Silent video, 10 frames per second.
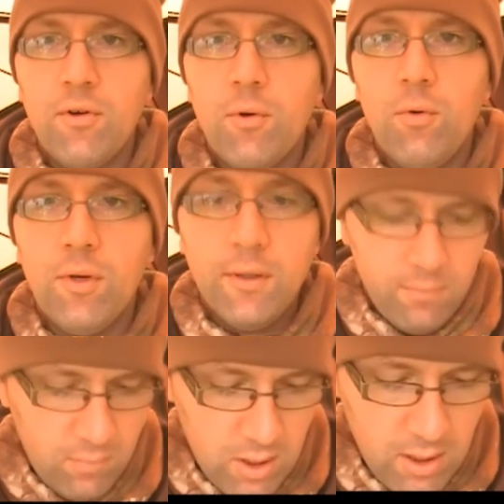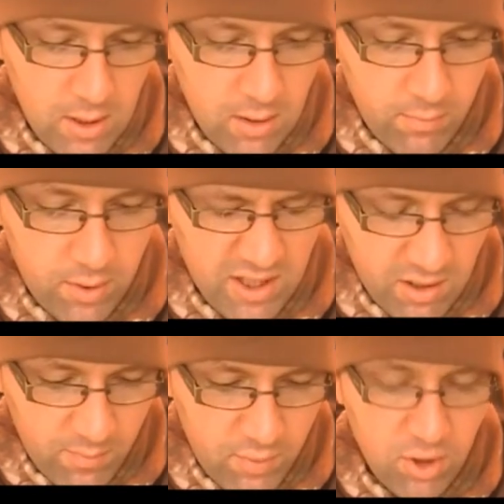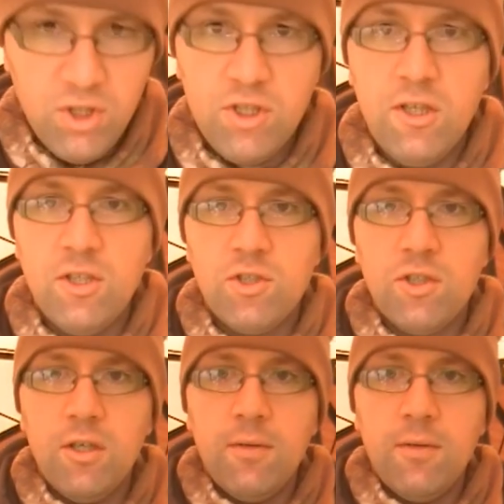Corda, but I purchased this